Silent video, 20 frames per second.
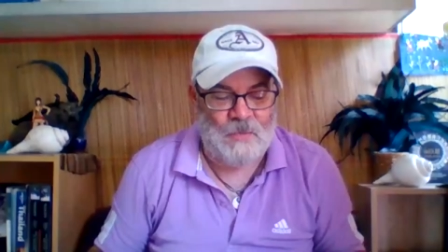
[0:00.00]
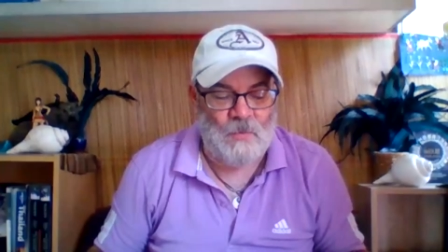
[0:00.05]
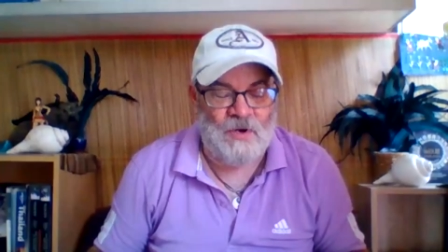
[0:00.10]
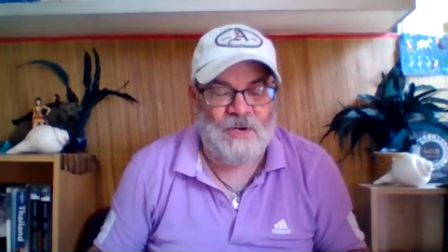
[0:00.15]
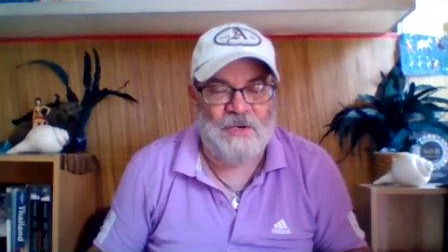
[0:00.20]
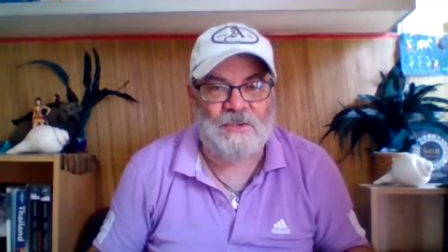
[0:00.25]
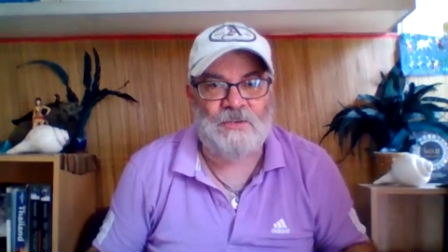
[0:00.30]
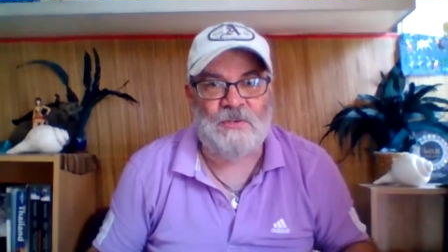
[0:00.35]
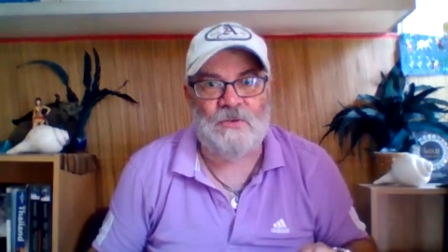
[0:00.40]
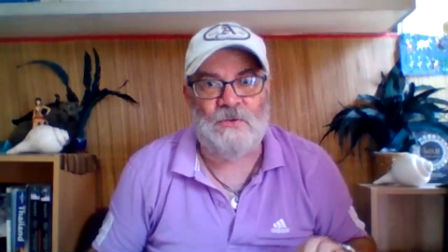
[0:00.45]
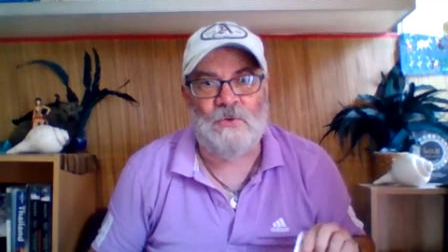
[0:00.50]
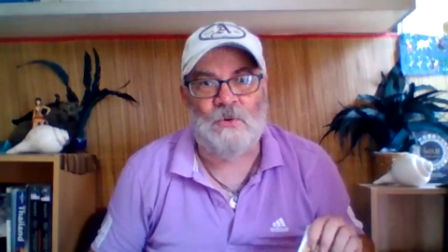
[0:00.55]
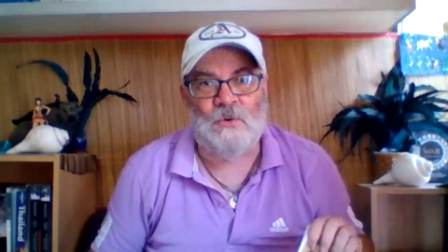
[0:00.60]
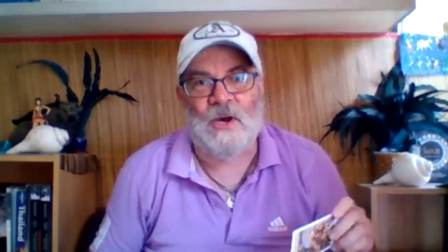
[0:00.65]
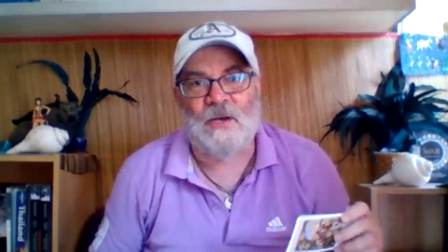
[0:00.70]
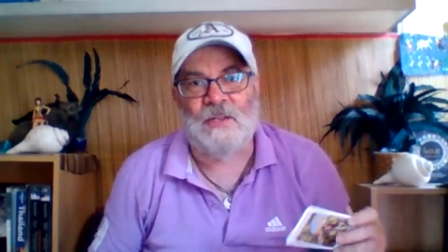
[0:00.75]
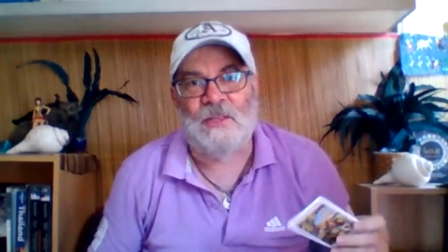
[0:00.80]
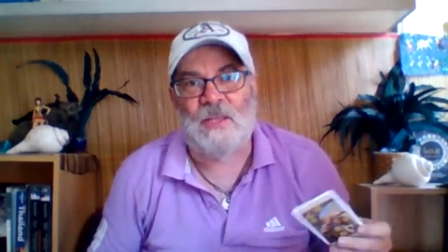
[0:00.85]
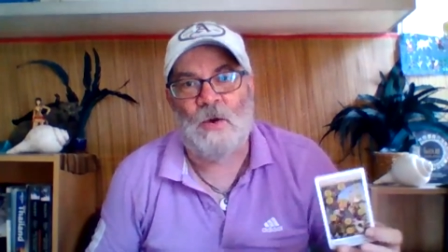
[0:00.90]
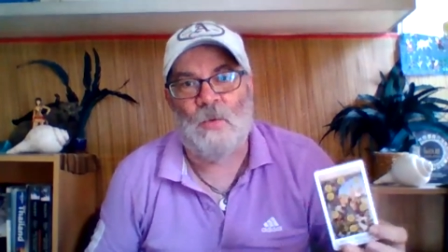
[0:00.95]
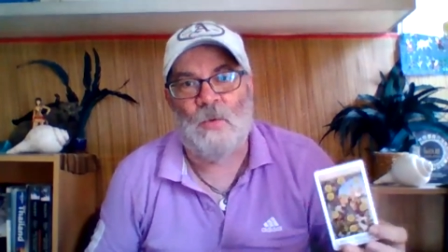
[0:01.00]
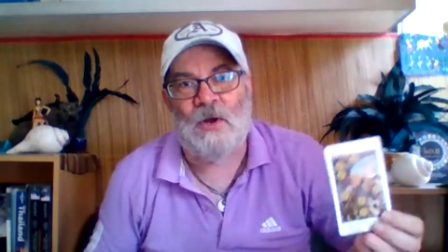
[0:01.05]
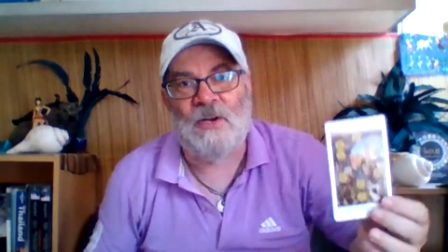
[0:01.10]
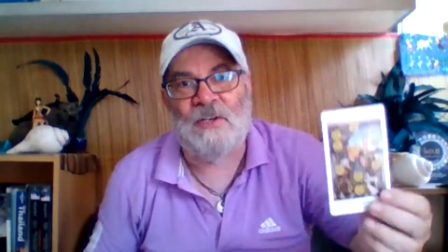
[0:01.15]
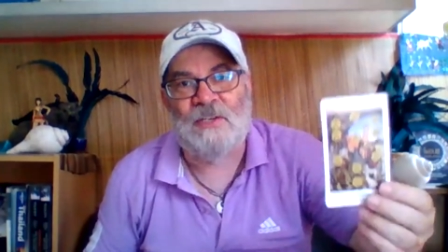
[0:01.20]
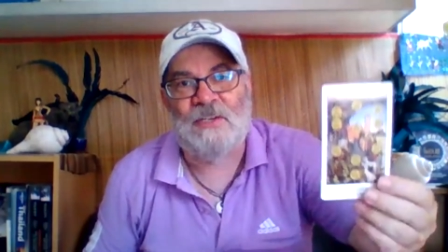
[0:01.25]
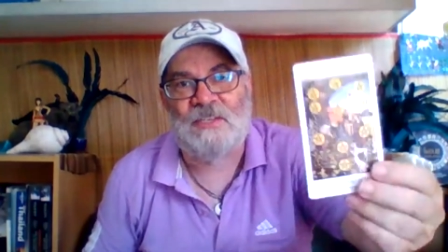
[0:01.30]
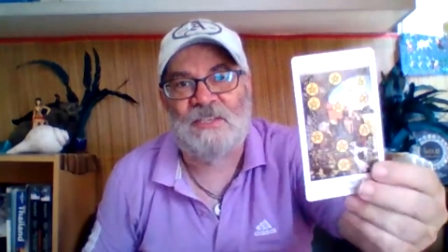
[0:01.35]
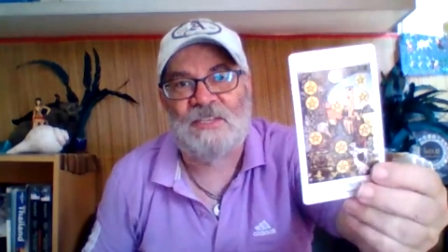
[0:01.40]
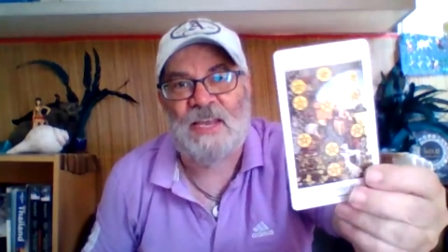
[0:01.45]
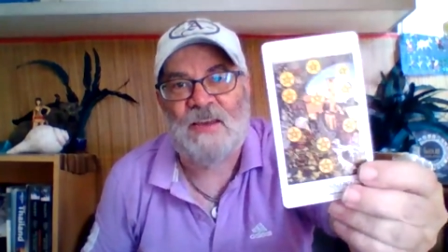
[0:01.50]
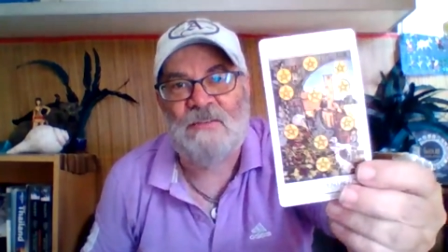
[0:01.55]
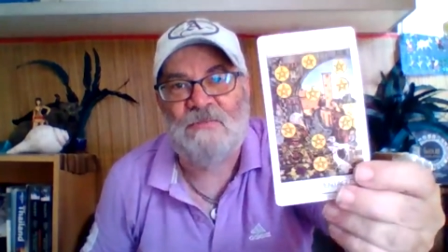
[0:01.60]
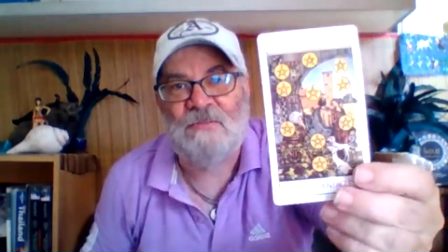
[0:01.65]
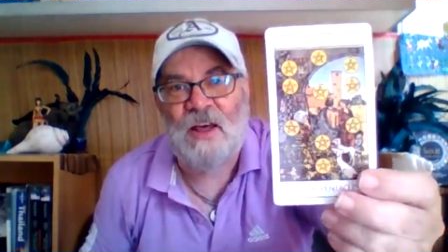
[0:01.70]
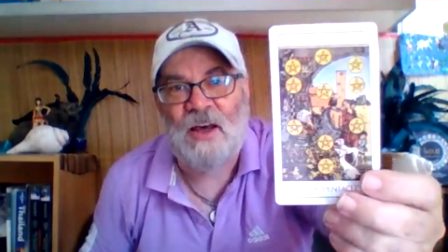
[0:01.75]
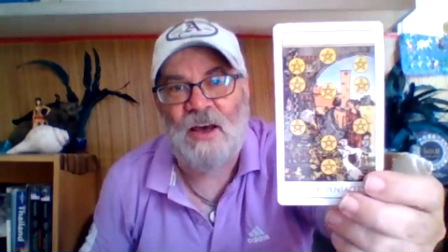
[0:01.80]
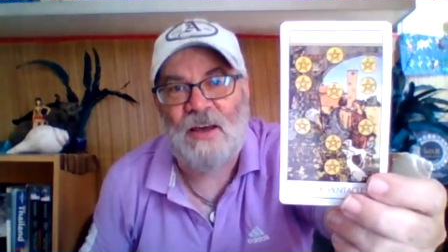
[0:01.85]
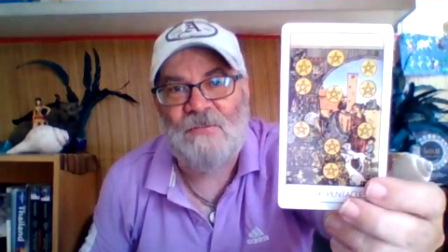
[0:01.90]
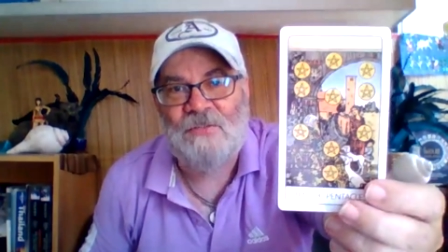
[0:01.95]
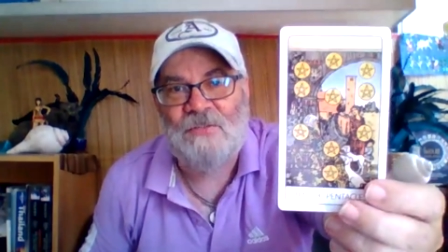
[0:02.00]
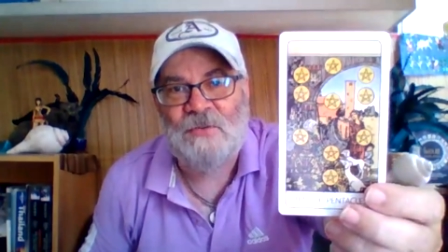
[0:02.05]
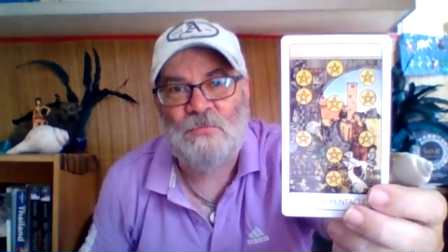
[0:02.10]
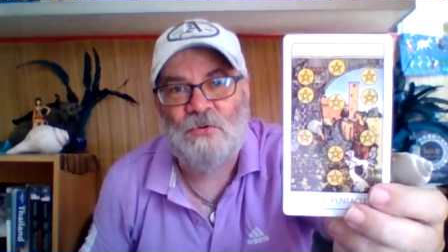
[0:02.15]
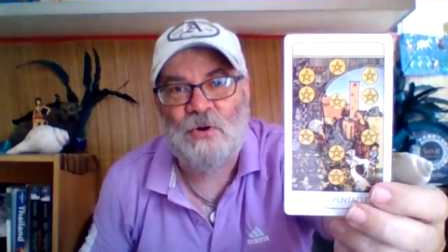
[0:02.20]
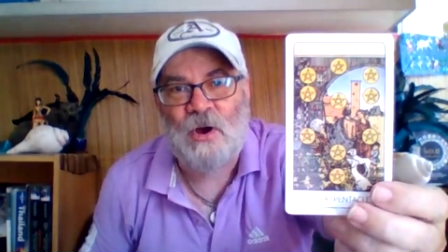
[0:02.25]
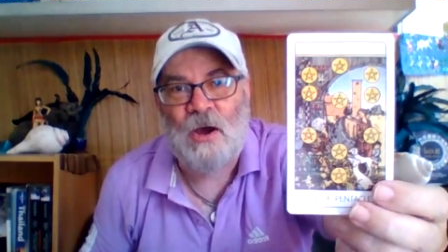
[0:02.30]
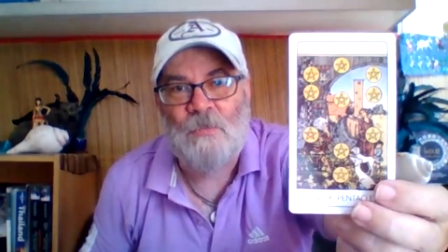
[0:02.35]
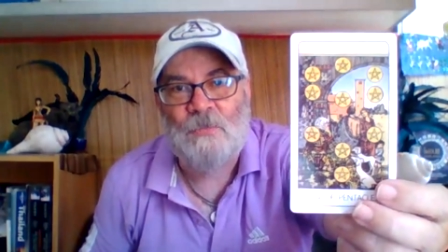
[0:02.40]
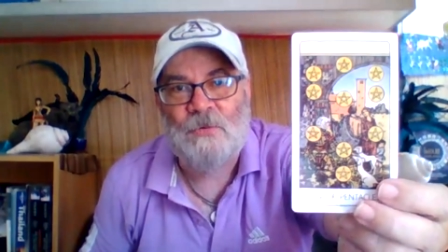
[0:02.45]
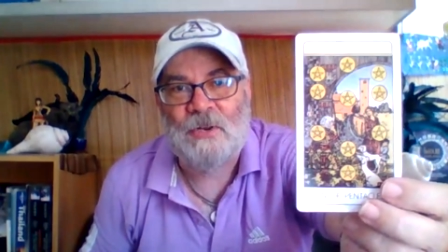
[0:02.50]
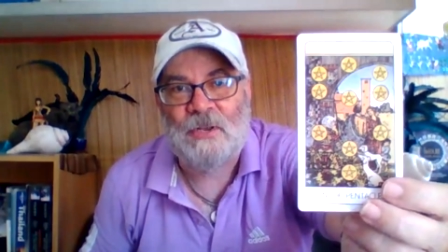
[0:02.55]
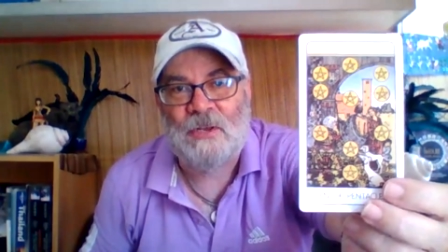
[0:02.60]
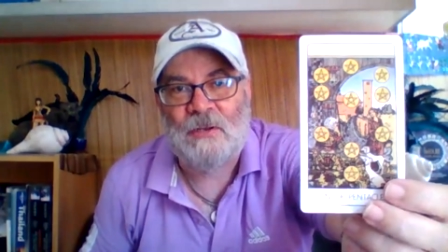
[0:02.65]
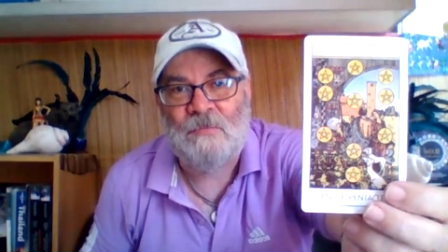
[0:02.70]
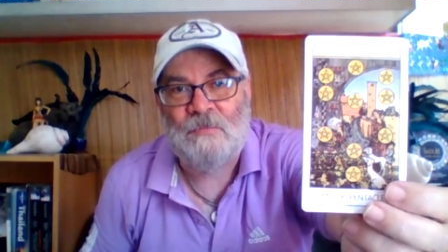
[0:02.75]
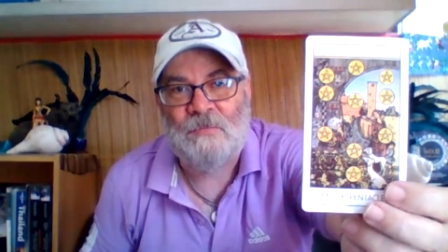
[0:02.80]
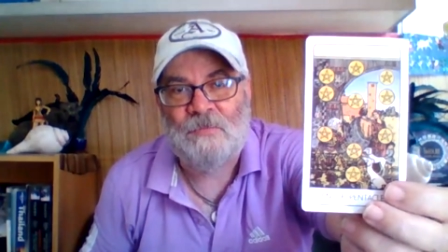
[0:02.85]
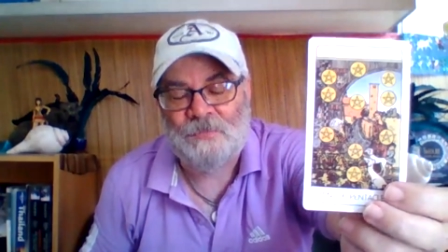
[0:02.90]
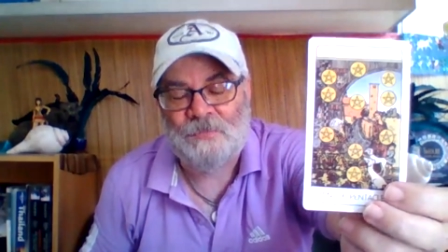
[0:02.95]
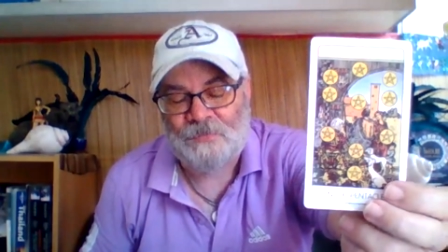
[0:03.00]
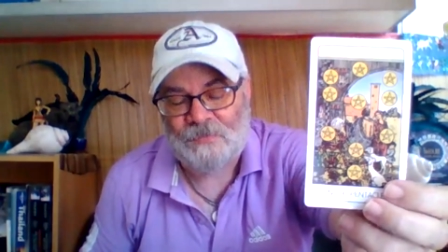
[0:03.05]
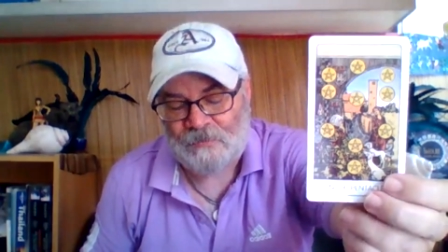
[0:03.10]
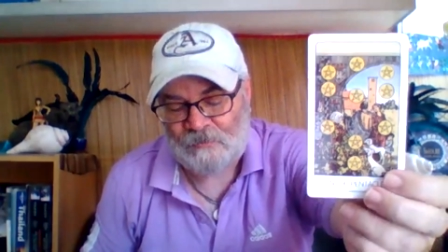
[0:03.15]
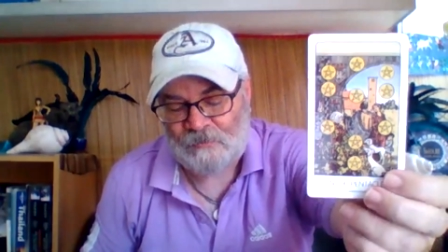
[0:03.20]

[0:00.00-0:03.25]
they wanted to uh, they wanted to save lives and property.